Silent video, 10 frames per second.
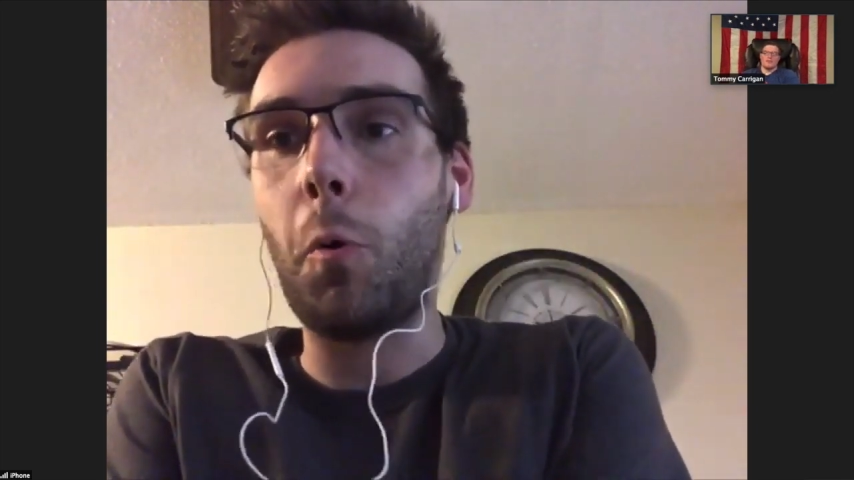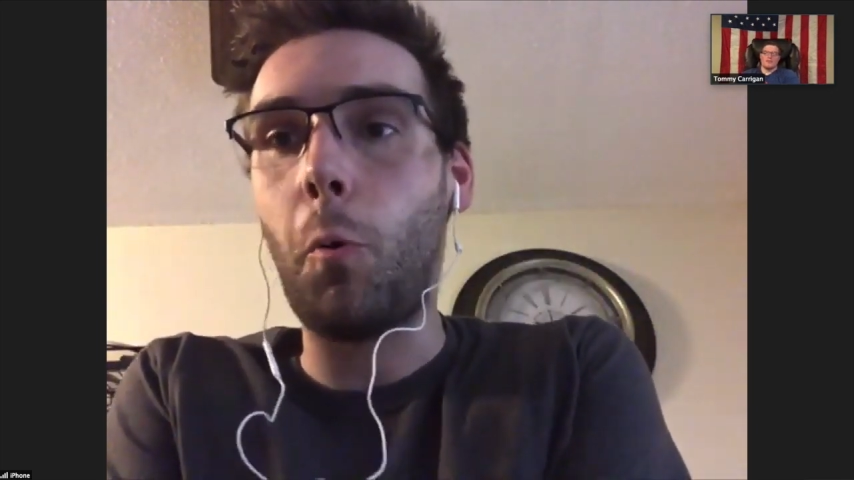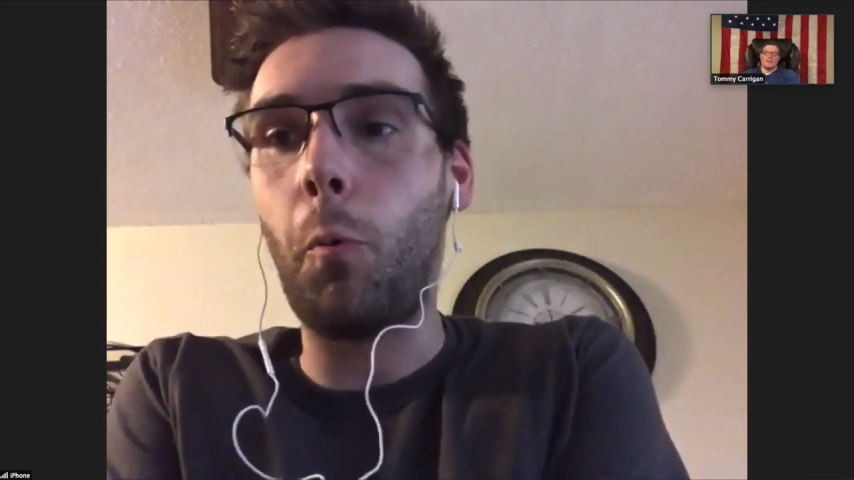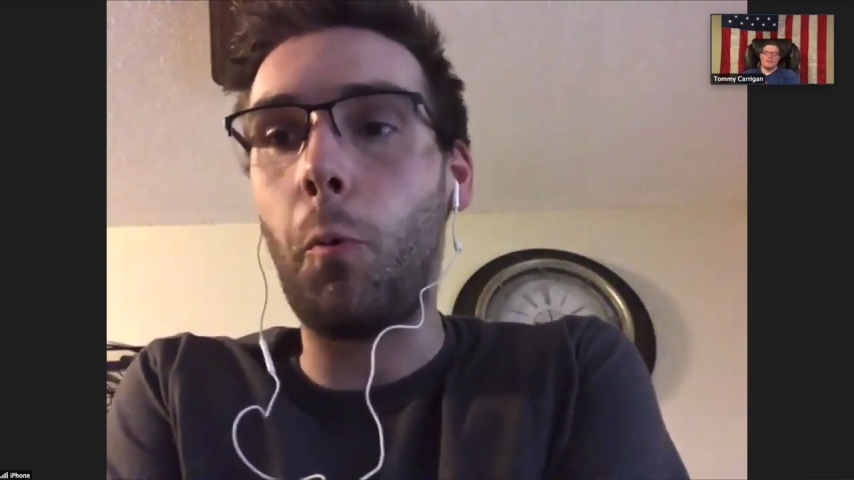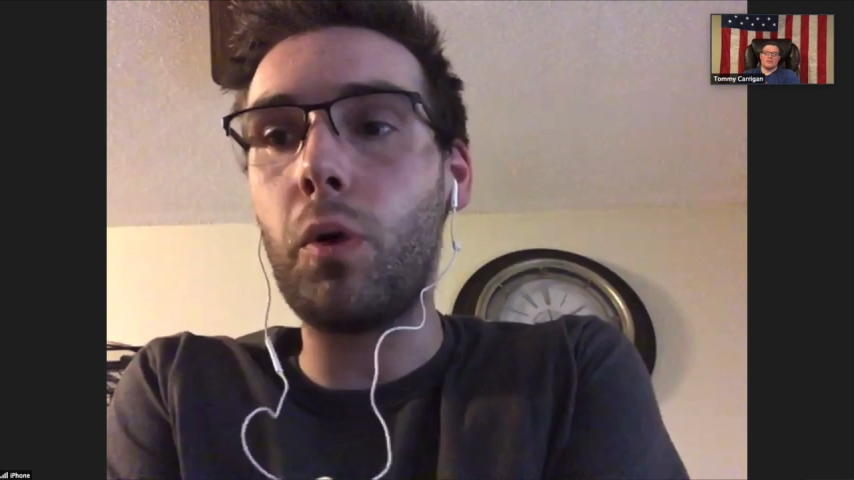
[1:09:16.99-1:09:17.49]

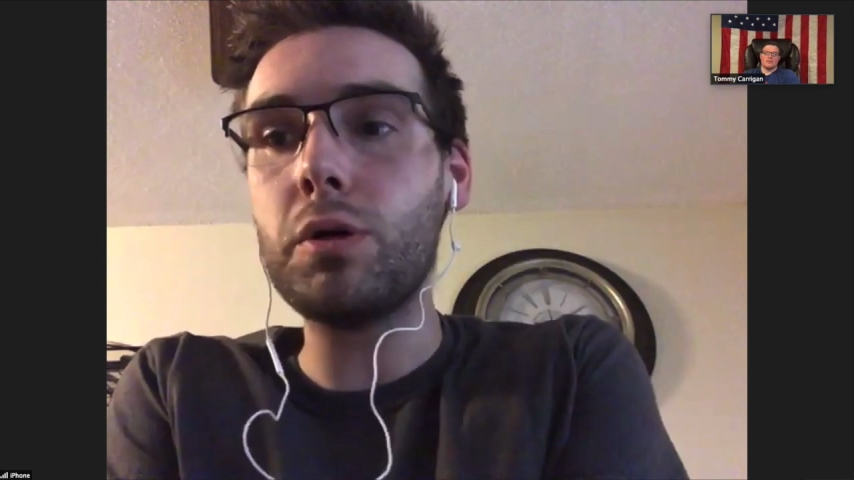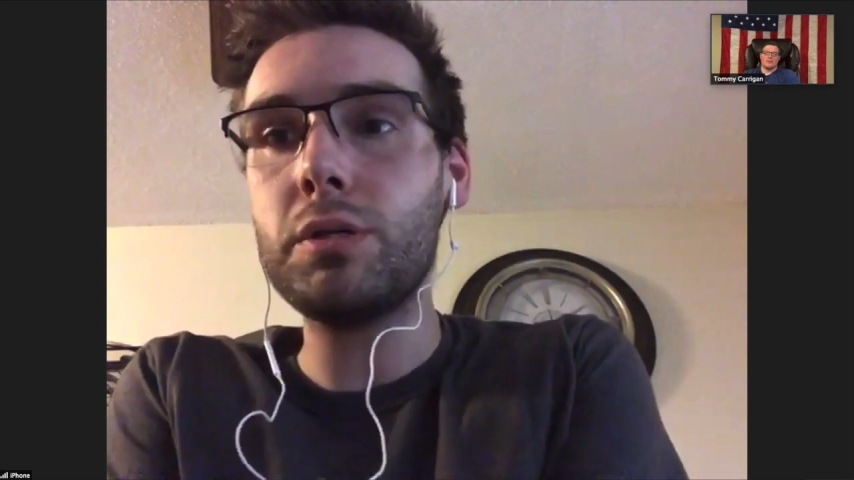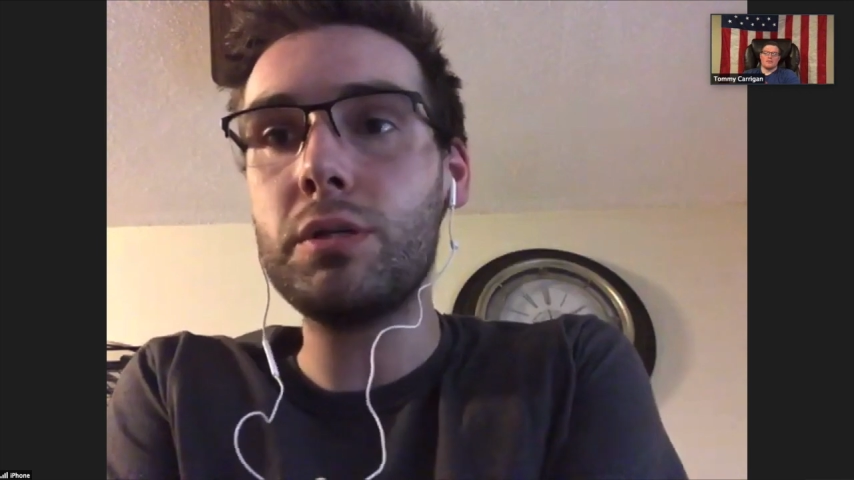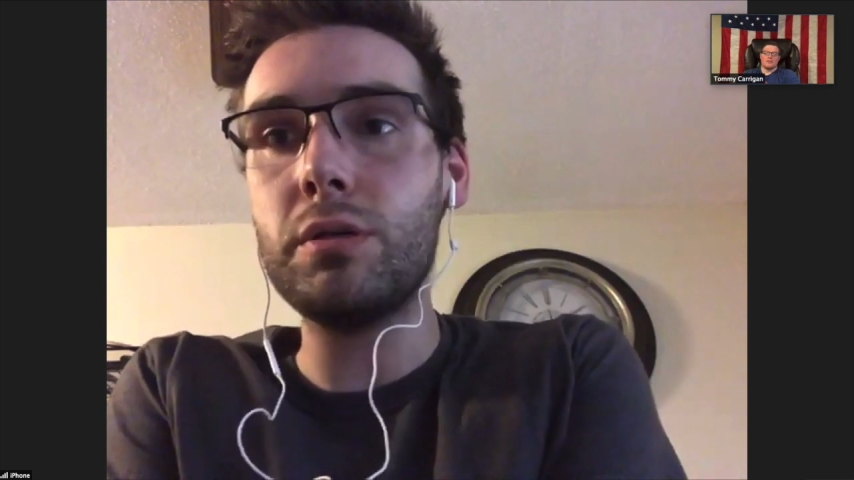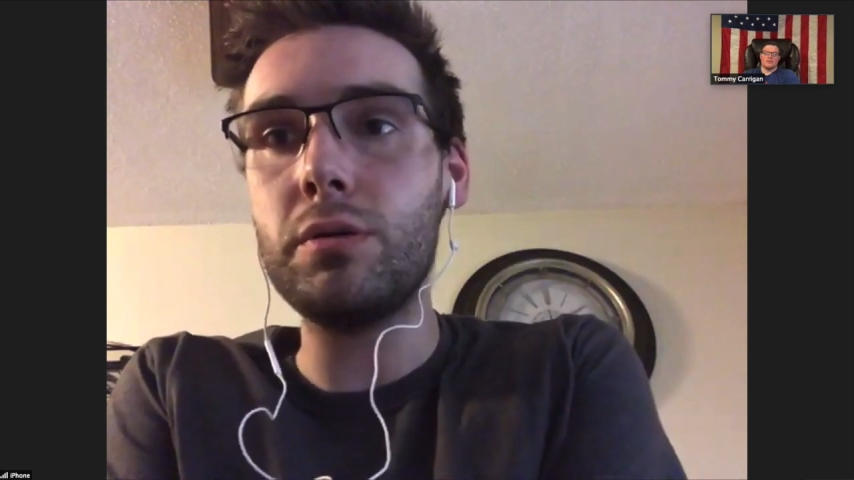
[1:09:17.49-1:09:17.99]
we're
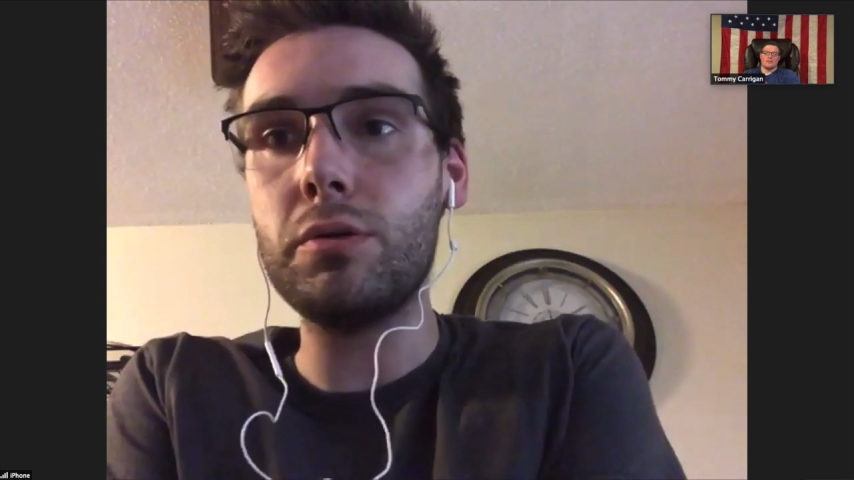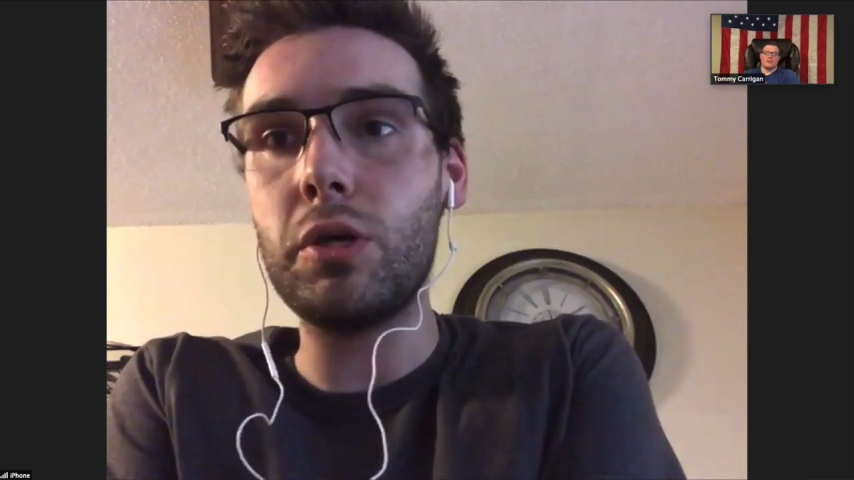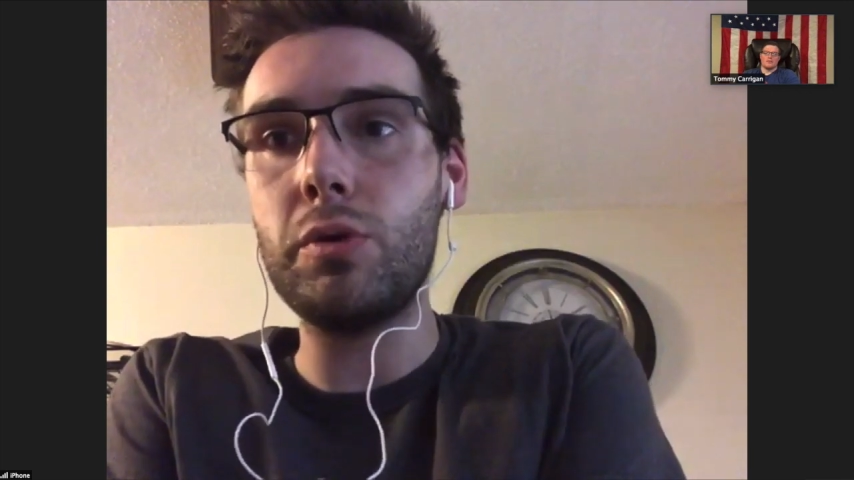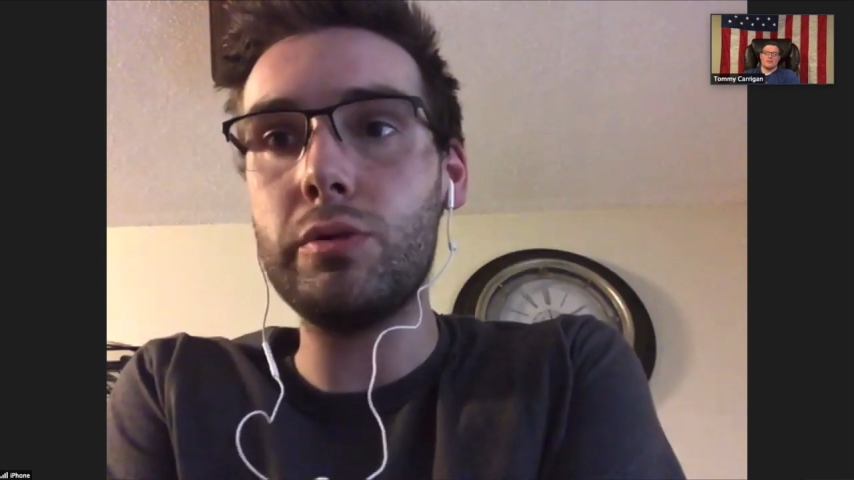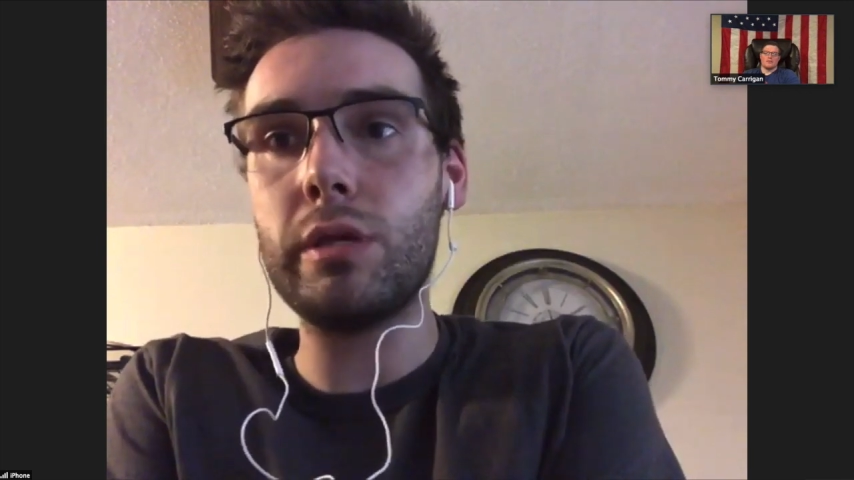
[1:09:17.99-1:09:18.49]
still
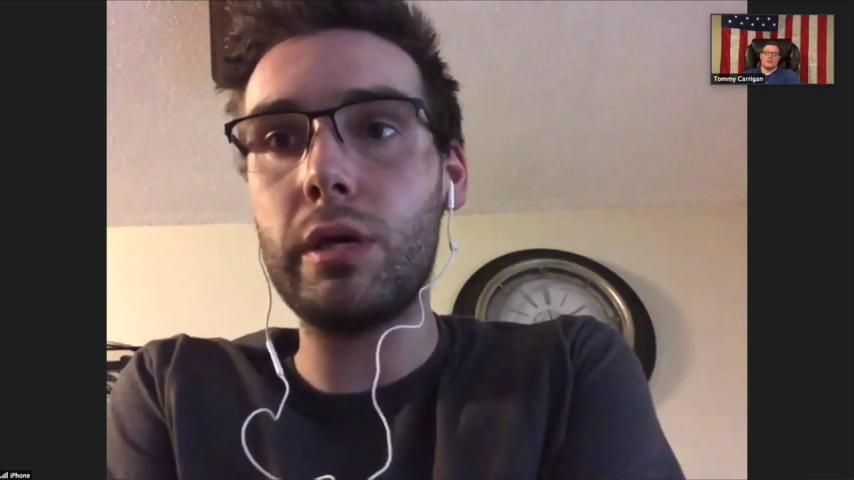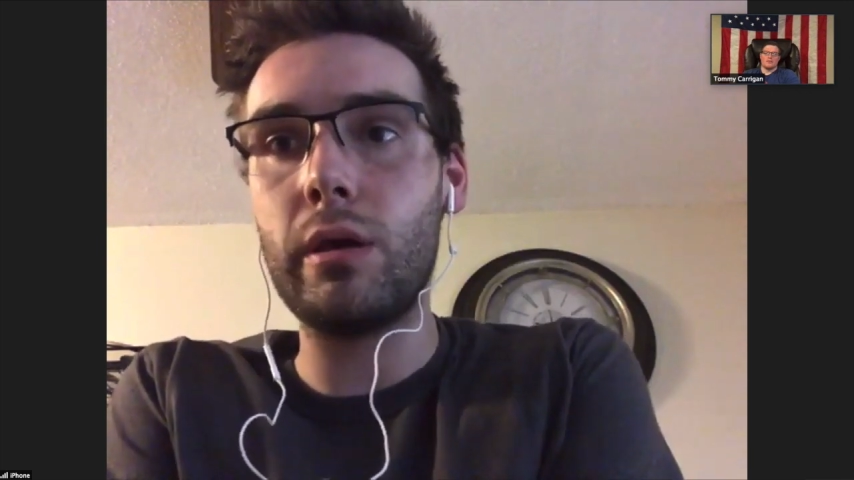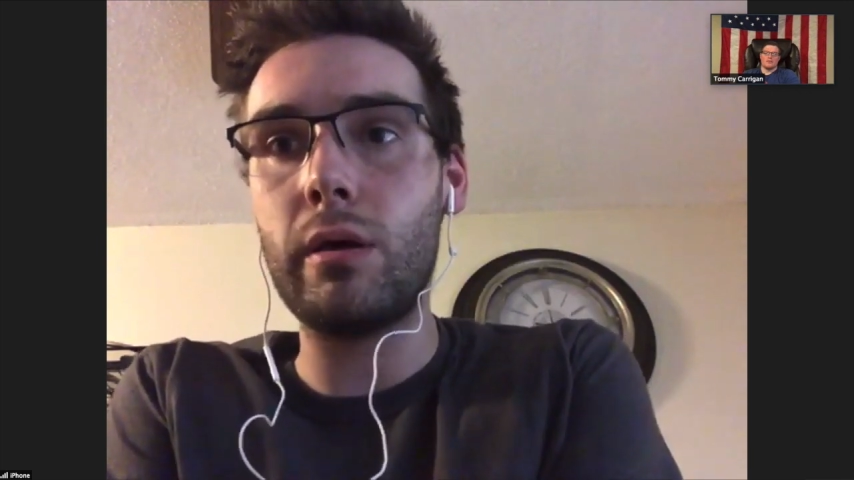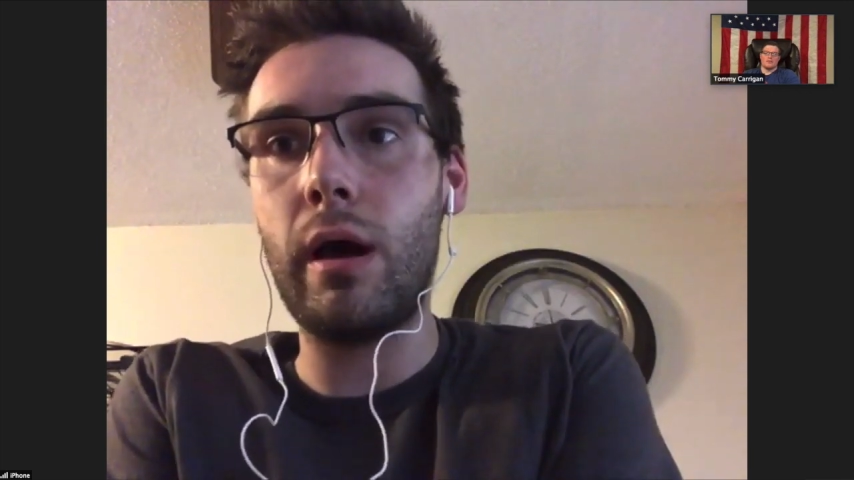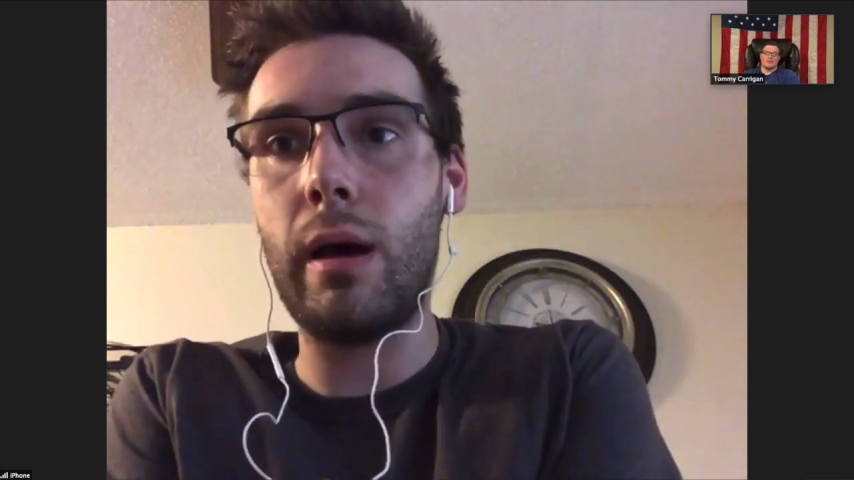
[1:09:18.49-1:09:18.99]
using